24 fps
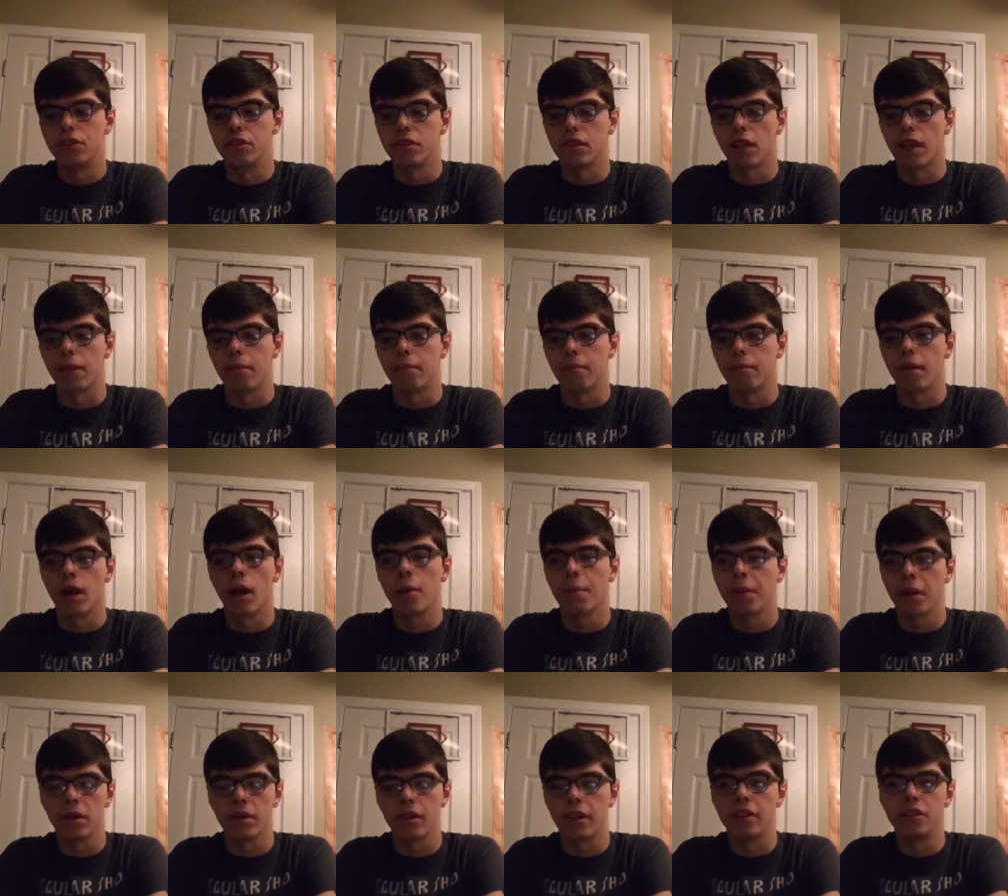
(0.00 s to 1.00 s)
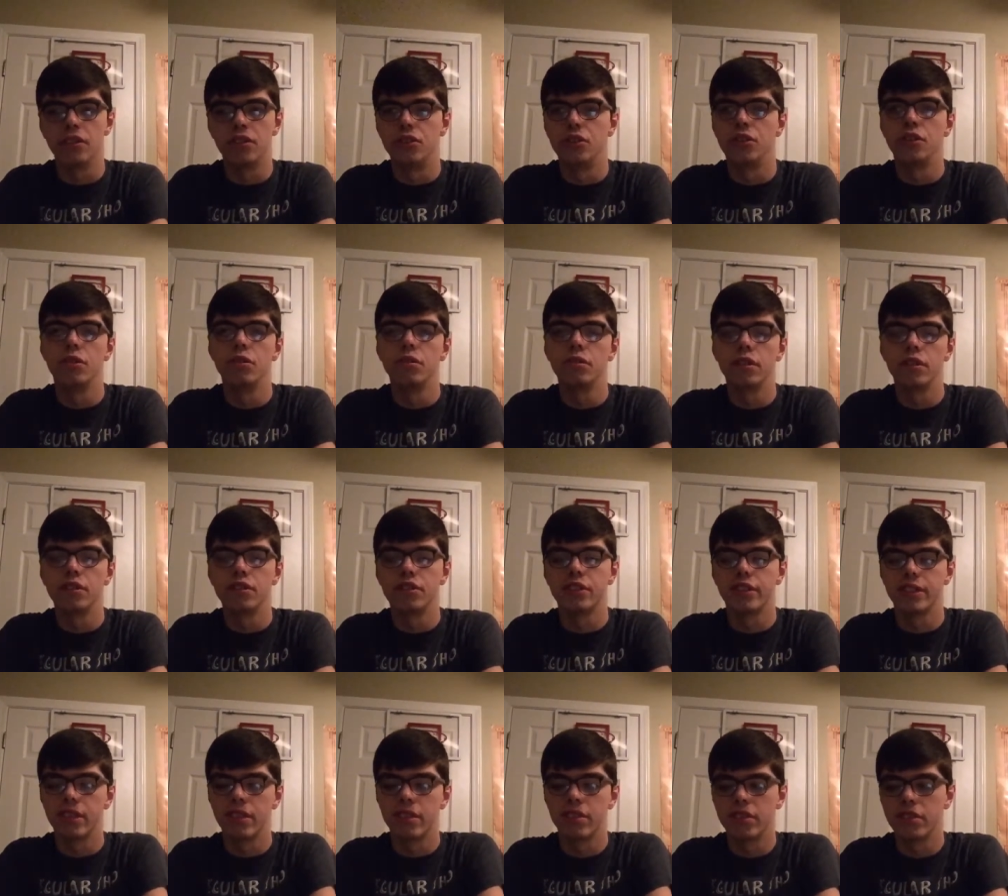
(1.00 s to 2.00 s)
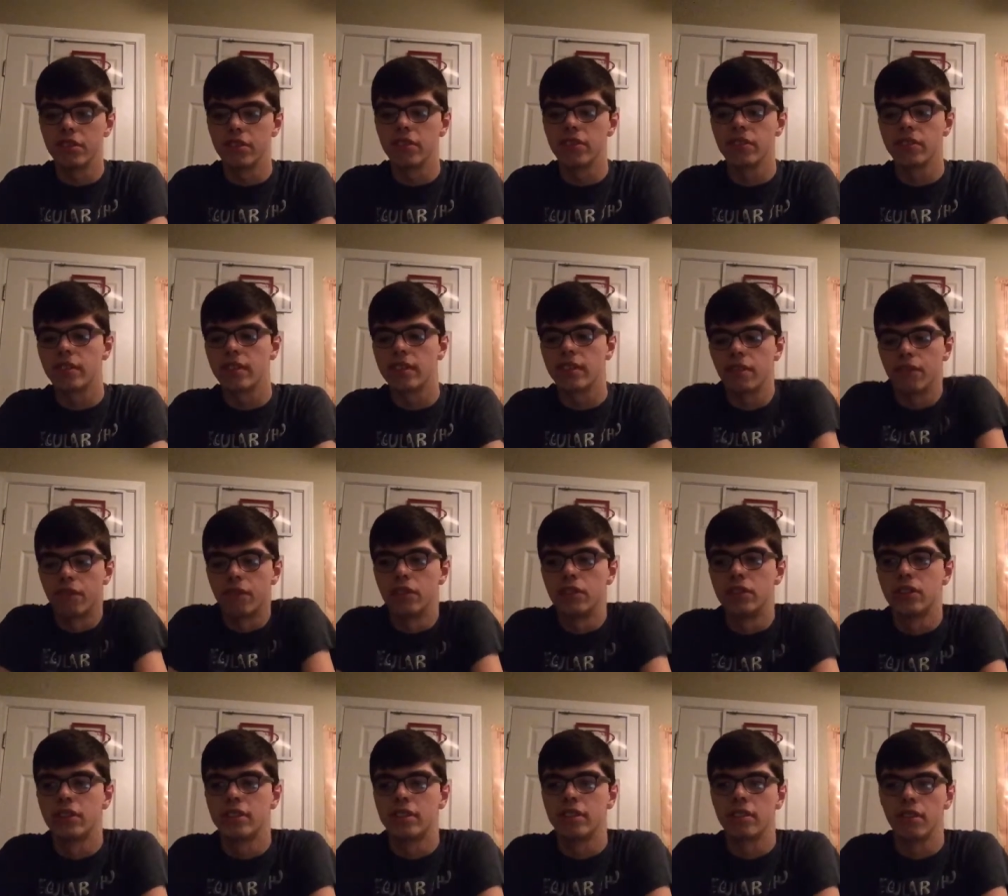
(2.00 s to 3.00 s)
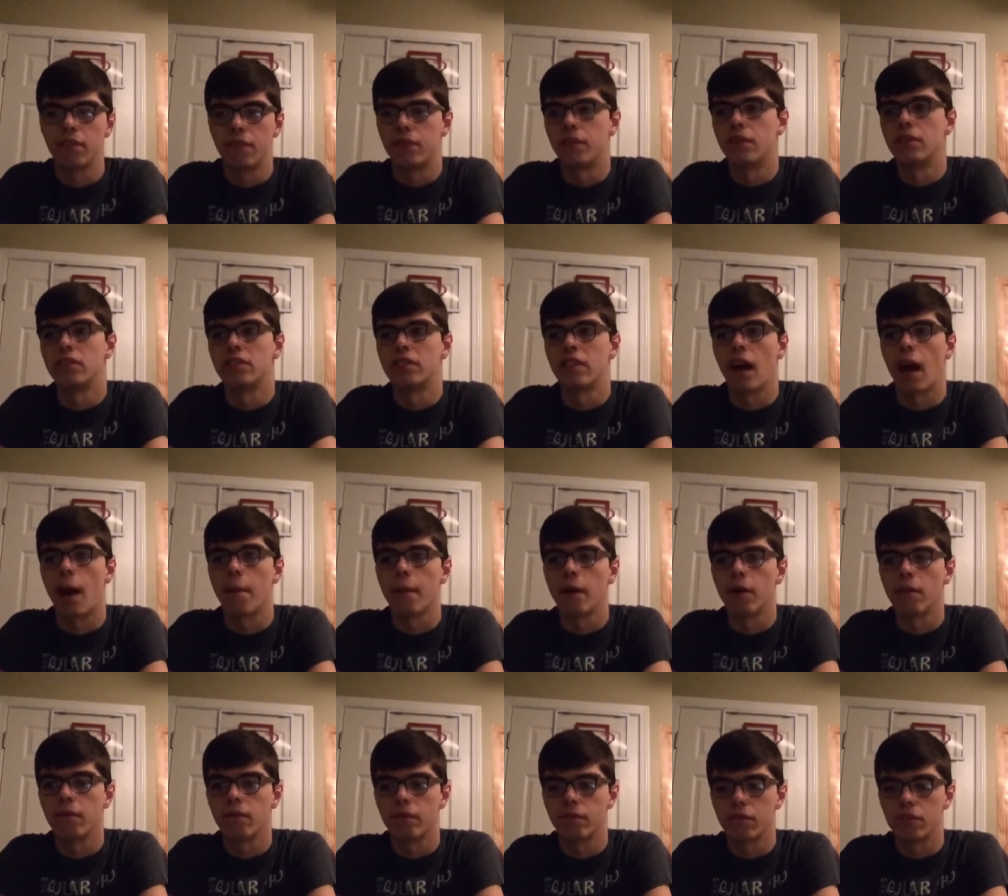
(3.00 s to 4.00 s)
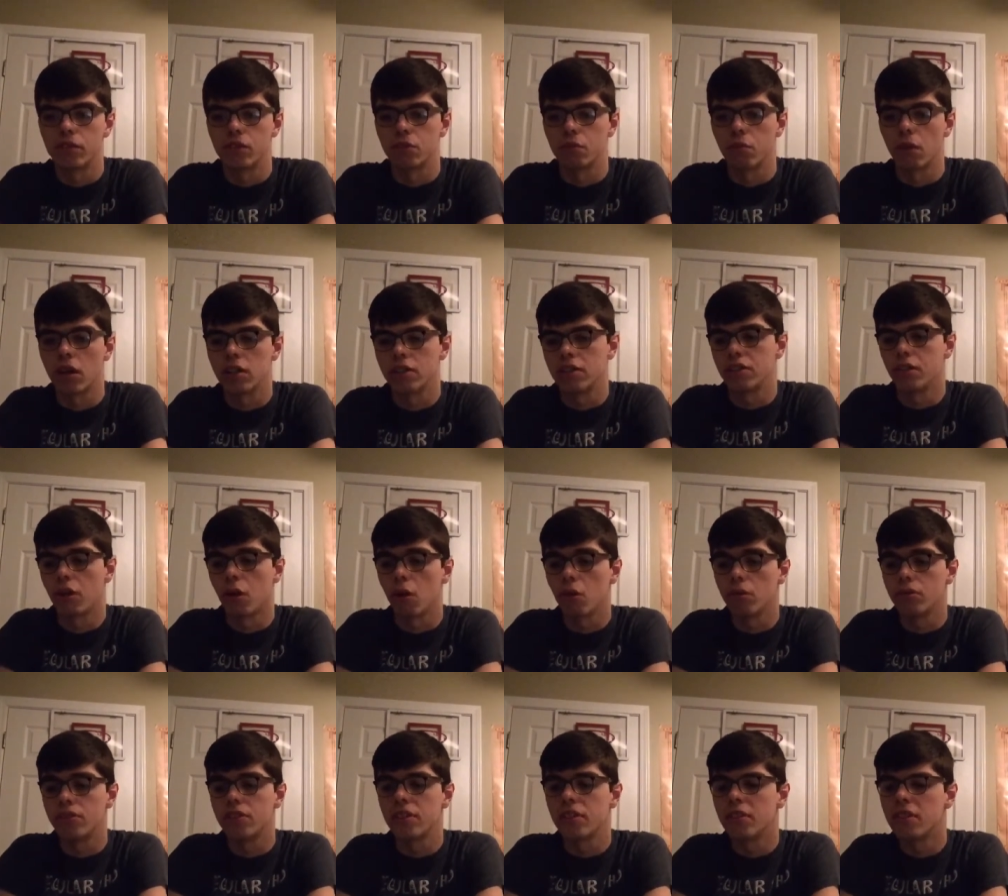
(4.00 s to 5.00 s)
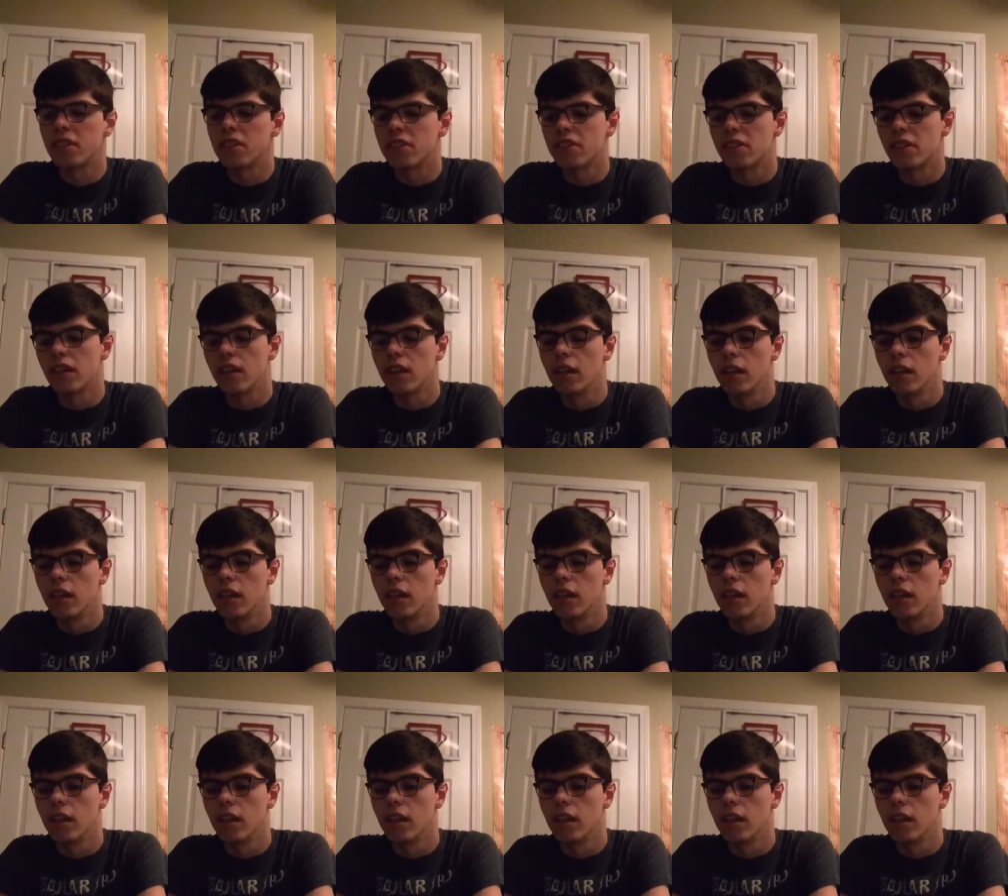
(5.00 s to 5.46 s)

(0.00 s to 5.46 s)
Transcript: like probably about late June this year, since the first time I watched the whole series.